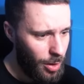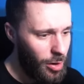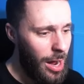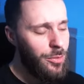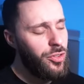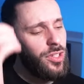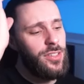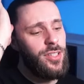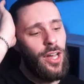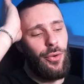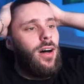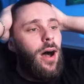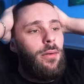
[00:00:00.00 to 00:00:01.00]
All right, I'm just going to
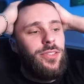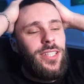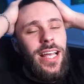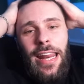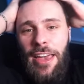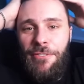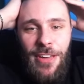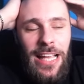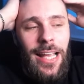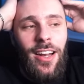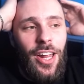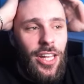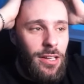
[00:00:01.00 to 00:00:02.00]
tunnel. I'm sitting here
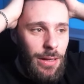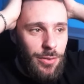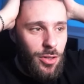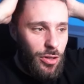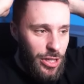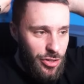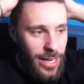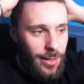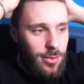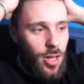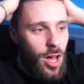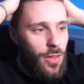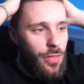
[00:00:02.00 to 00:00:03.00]
thinking like they're going to be able to Greninja
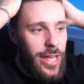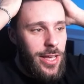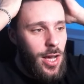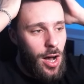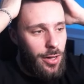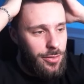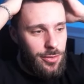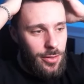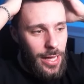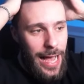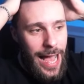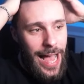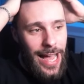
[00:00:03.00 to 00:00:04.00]
next turn. They can't.
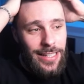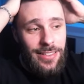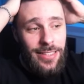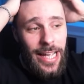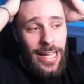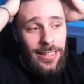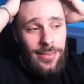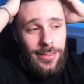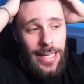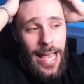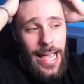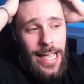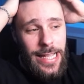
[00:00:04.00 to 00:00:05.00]
And it's
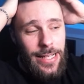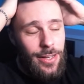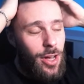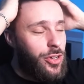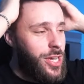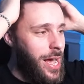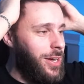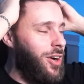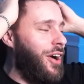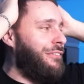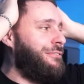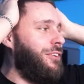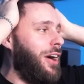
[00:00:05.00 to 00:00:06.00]
a... Okay, all
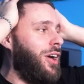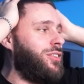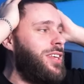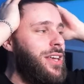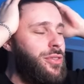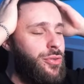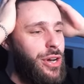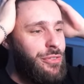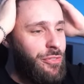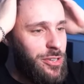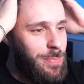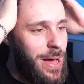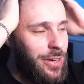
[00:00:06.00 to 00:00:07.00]
right, fine. I'll take 3.
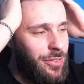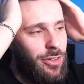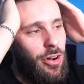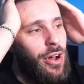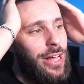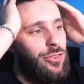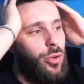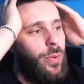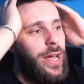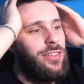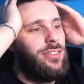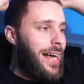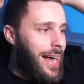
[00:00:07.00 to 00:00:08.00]
3's better than 0, as
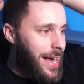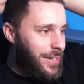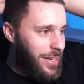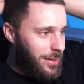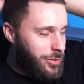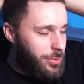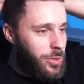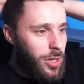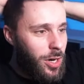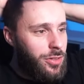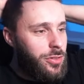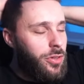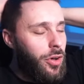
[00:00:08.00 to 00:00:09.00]
always. And that's some
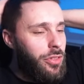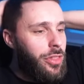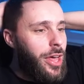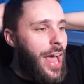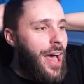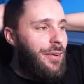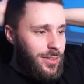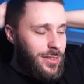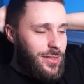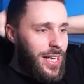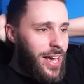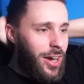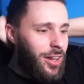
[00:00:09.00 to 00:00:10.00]
cards gone there.
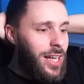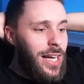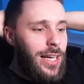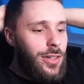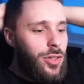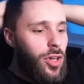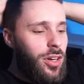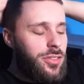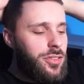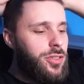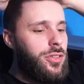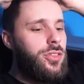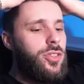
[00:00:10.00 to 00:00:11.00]
Still
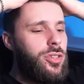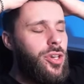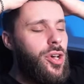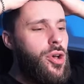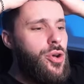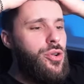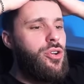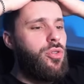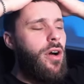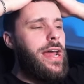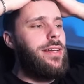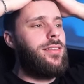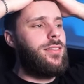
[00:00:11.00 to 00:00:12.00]
not too
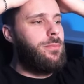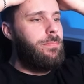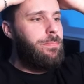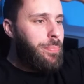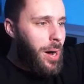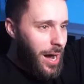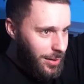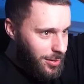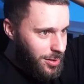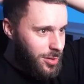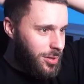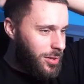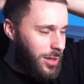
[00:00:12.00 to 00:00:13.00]
great,
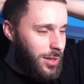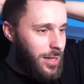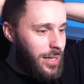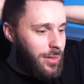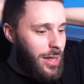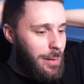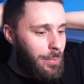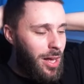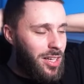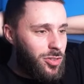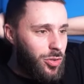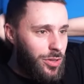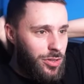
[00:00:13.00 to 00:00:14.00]
but I think that
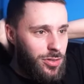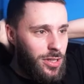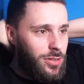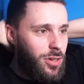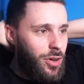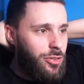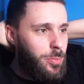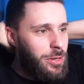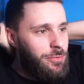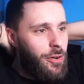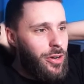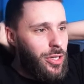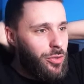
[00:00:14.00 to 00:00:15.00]
Blastoise is going to be
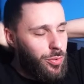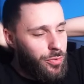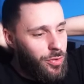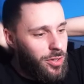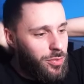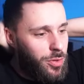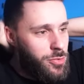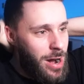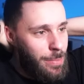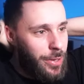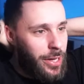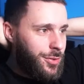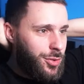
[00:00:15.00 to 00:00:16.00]
very useful for us for
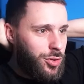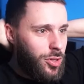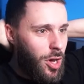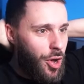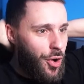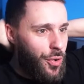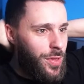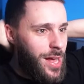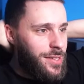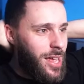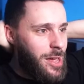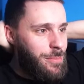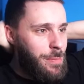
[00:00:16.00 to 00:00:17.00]
trapping. So
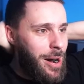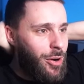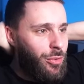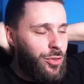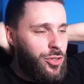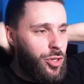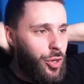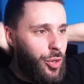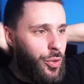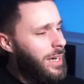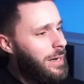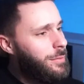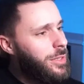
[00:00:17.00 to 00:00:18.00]
there's a Bibarel for
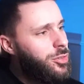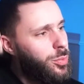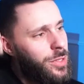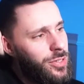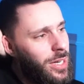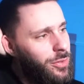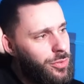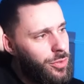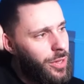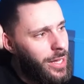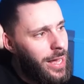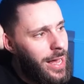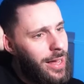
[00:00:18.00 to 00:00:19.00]
2. How many switch outs do
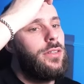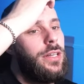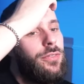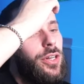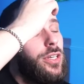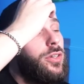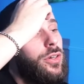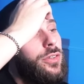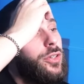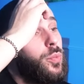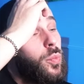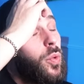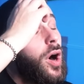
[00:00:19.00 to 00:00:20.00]
they have? They've only gotten
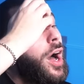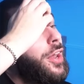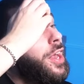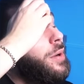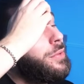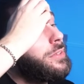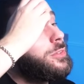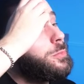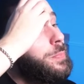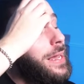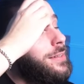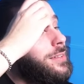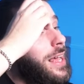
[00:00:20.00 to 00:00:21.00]
the 1. I would
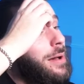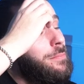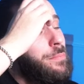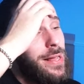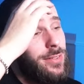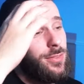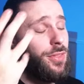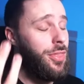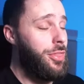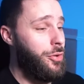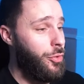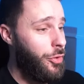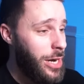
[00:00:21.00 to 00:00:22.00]
expect at best
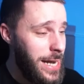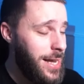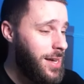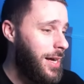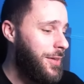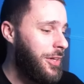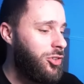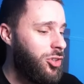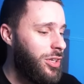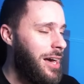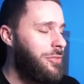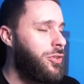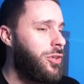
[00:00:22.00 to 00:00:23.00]
3. And they should
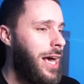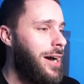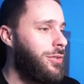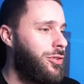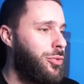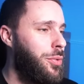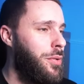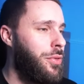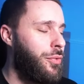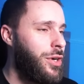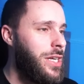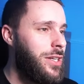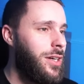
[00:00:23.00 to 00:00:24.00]
have good outs to it with the
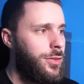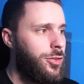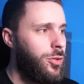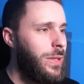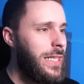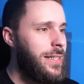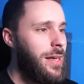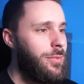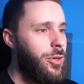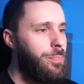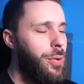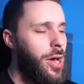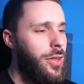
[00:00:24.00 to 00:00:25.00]
Reader. So we need them
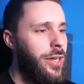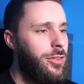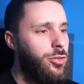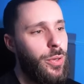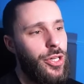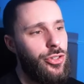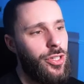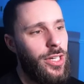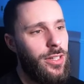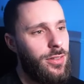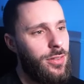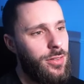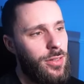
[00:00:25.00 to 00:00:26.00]
to burn their
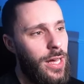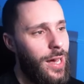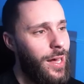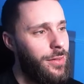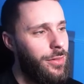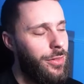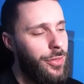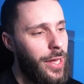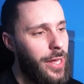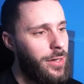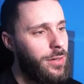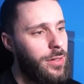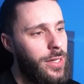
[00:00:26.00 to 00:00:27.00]
switches and
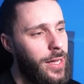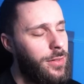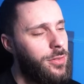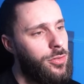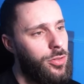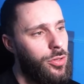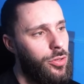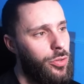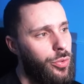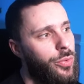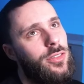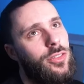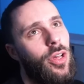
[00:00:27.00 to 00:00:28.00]
then get
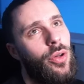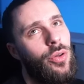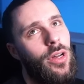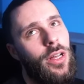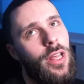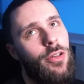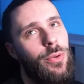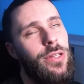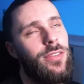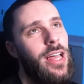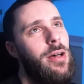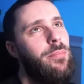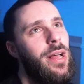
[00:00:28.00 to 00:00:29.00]
to... So if we
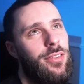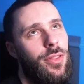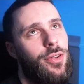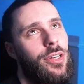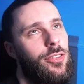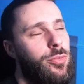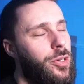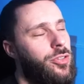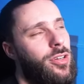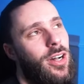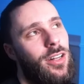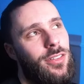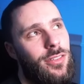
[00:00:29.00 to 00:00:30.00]
say at best 3 switch
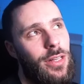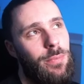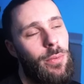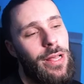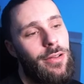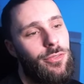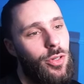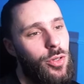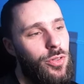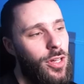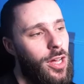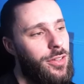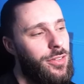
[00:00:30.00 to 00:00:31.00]
cards, they probably have 2
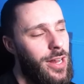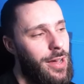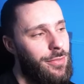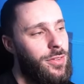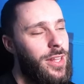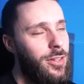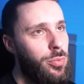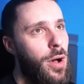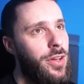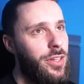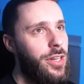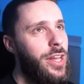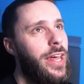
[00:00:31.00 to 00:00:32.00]
turns left. This
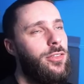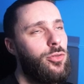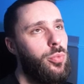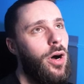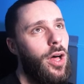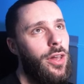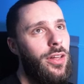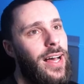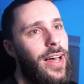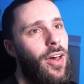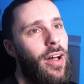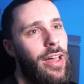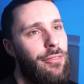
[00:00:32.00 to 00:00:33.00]
one and next one.
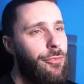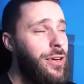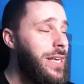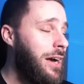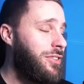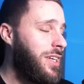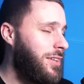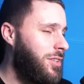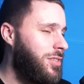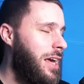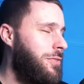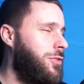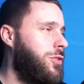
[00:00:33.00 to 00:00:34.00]
And I have 3 counter
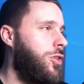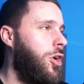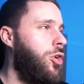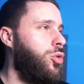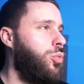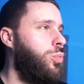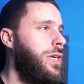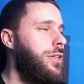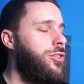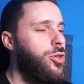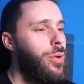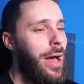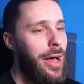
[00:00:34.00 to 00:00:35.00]
catches left. So we
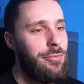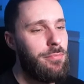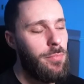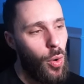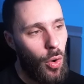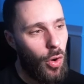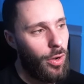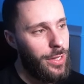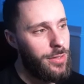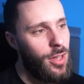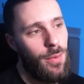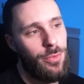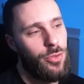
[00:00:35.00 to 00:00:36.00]
do have more in
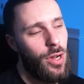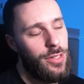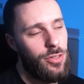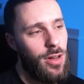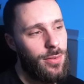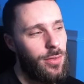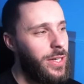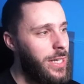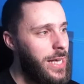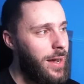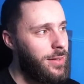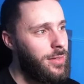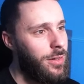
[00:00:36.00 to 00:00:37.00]
terms of trying to trap something
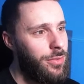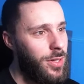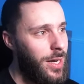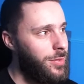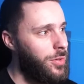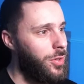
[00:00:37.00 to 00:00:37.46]
getting active. So that's